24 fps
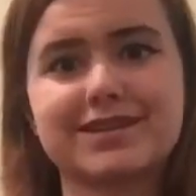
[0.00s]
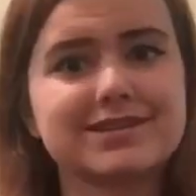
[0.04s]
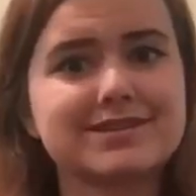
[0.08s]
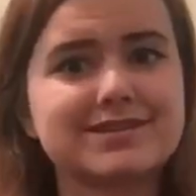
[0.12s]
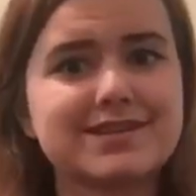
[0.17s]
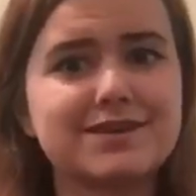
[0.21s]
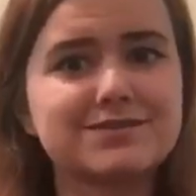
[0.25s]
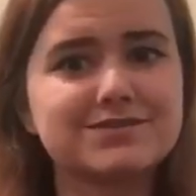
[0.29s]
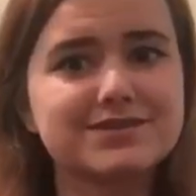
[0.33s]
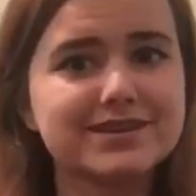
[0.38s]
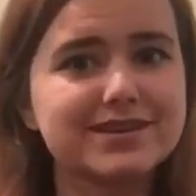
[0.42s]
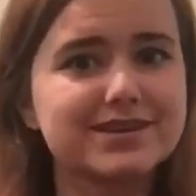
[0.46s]

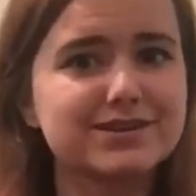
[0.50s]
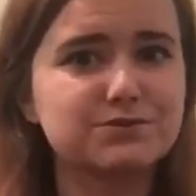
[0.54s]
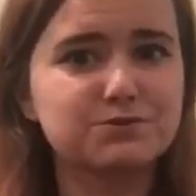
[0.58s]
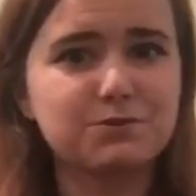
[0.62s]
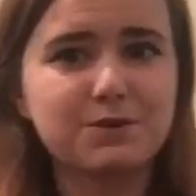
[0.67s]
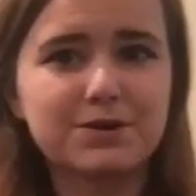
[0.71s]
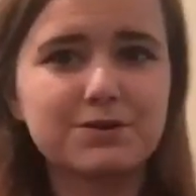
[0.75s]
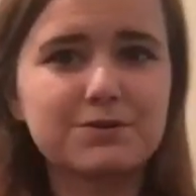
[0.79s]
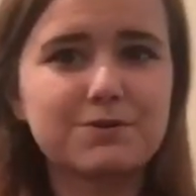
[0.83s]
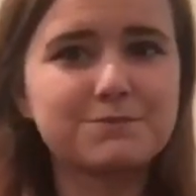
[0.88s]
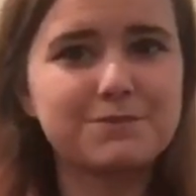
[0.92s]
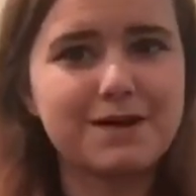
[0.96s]
sounds like a
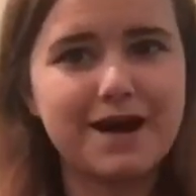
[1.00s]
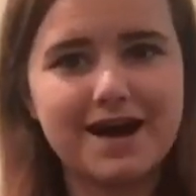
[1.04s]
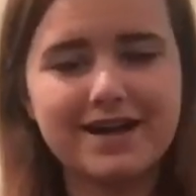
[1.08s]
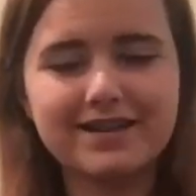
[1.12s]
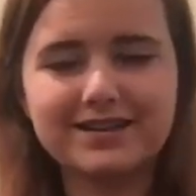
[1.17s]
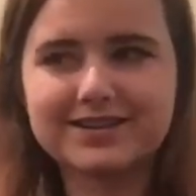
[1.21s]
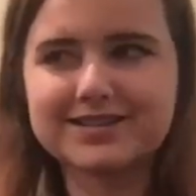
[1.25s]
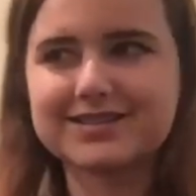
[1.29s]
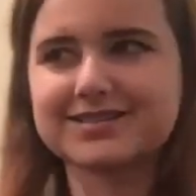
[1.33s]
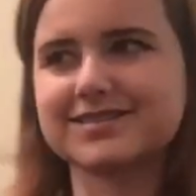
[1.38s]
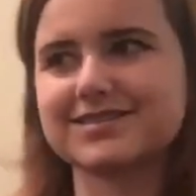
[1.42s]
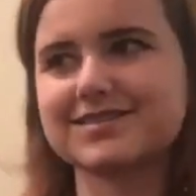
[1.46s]
21
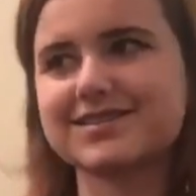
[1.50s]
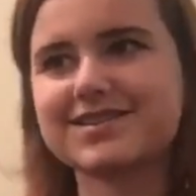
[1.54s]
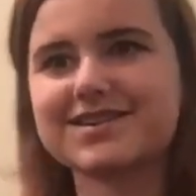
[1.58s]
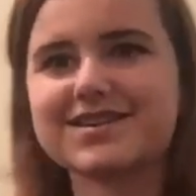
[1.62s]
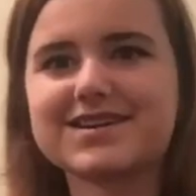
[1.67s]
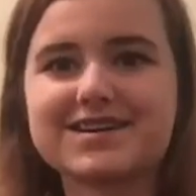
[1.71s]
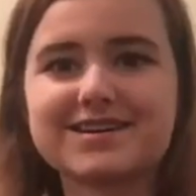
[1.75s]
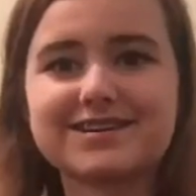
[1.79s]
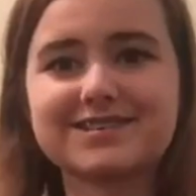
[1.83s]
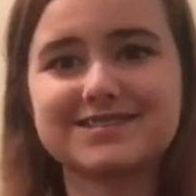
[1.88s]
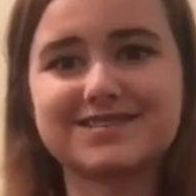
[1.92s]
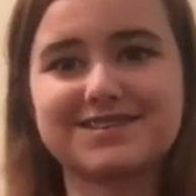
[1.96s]
Pilots
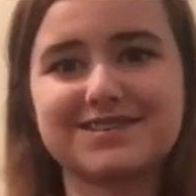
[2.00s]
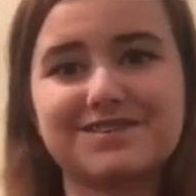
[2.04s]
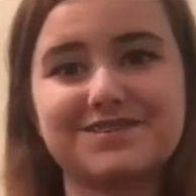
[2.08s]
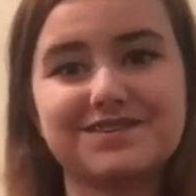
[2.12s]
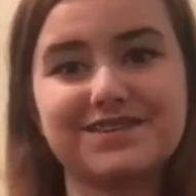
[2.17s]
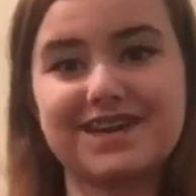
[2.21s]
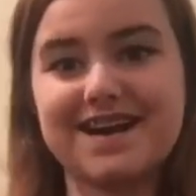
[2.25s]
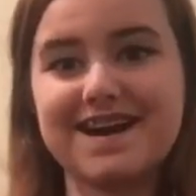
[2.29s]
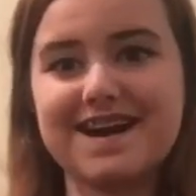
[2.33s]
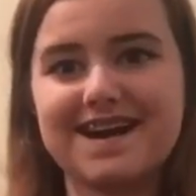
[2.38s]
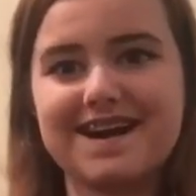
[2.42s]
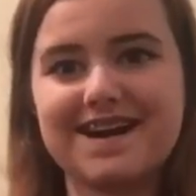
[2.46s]
lyric, so
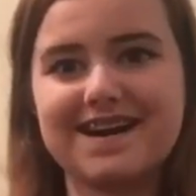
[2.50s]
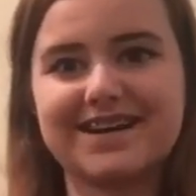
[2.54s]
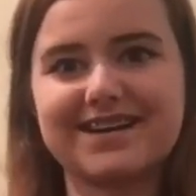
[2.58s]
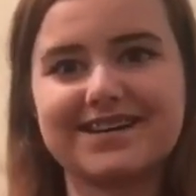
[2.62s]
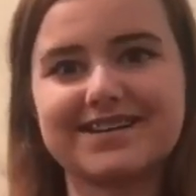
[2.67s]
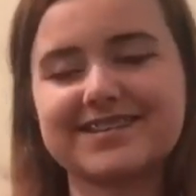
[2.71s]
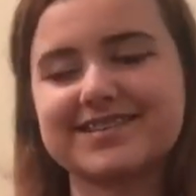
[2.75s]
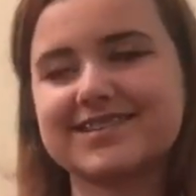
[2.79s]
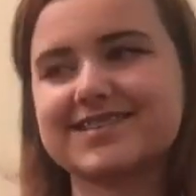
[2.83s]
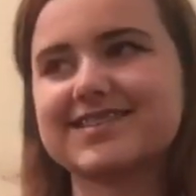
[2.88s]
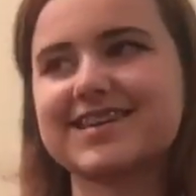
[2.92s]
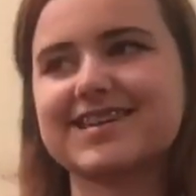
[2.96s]
yeah, I
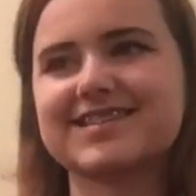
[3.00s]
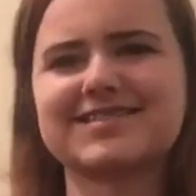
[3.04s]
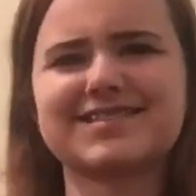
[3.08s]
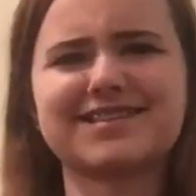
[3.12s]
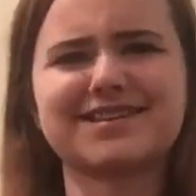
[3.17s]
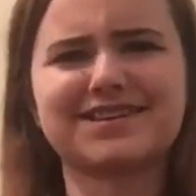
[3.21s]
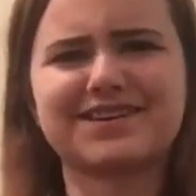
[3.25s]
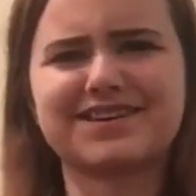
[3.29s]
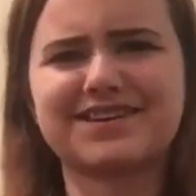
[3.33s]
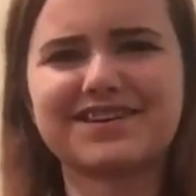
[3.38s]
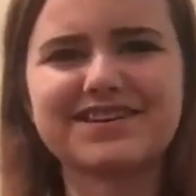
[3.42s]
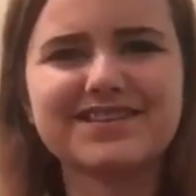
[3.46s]
guess that's a
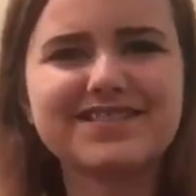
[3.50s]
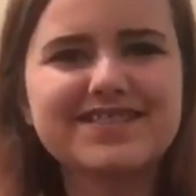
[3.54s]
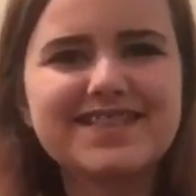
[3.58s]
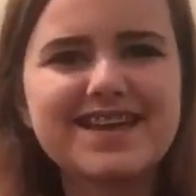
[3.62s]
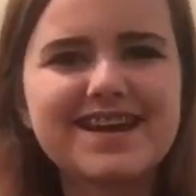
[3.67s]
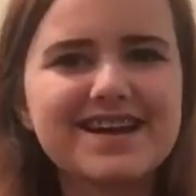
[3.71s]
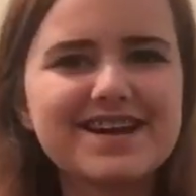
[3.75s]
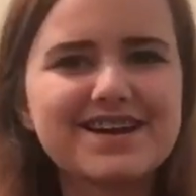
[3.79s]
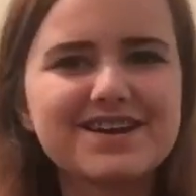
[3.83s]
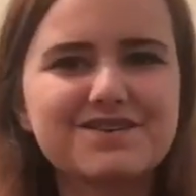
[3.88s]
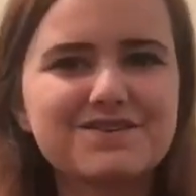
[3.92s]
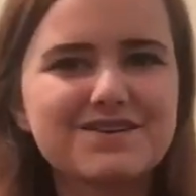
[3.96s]
good
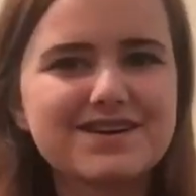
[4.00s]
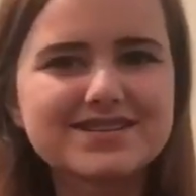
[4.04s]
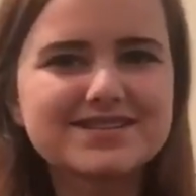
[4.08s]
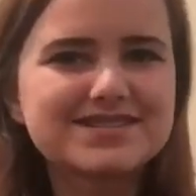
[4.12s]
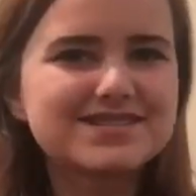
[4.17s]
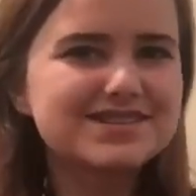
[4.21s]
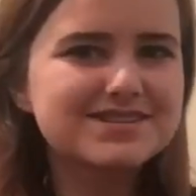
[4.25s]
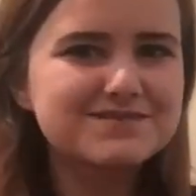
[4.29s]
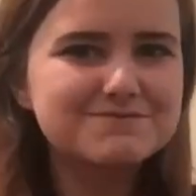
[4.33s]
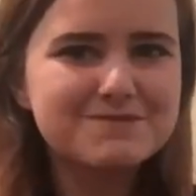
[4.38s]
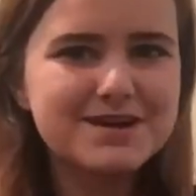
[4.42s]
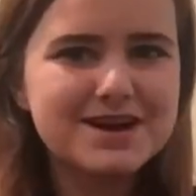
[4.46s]
thing,
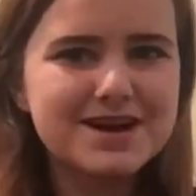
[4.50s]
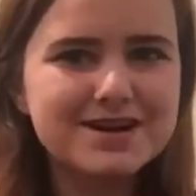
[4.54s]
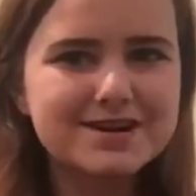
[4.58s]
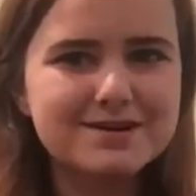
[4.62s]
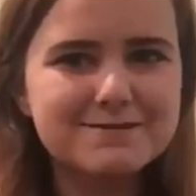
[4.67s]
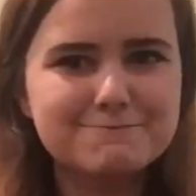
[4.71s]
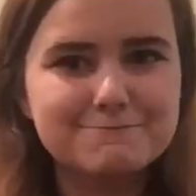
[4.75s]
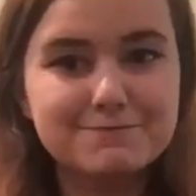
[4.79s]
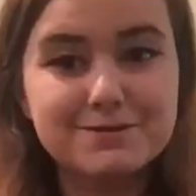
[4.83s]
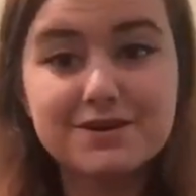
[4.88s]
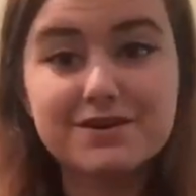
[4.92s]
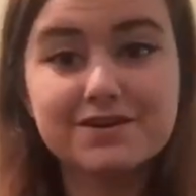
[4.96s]
question mark,
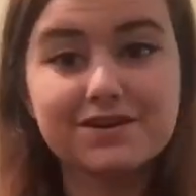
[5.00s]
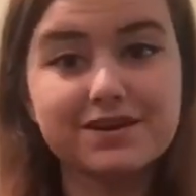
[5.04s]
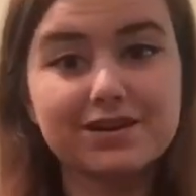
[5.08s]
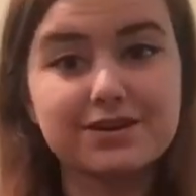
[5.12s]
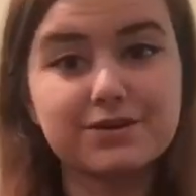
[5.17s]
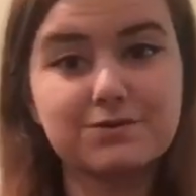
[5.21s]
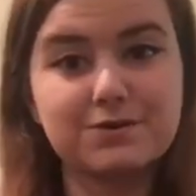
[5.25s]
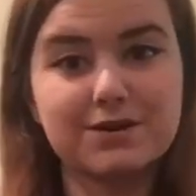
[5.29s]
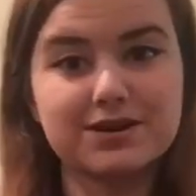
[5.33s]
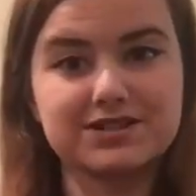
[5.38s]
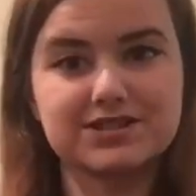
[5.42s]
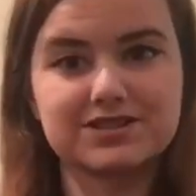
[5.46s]

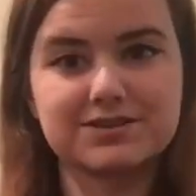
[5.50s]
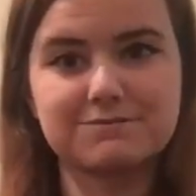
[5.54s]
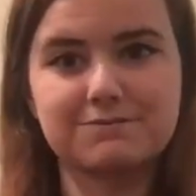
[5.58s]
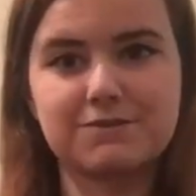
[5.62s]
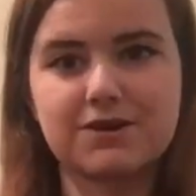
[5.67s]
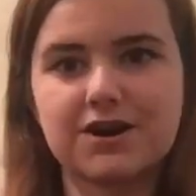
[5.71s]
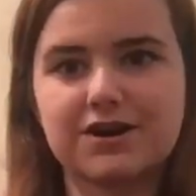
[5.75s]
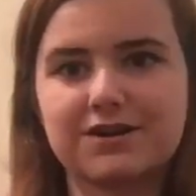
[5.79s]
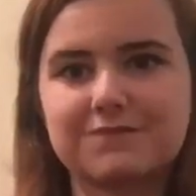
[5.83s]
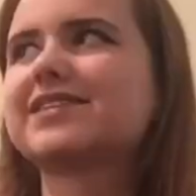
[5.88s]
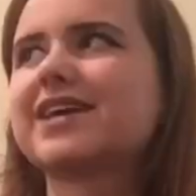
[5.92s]
period, question mark.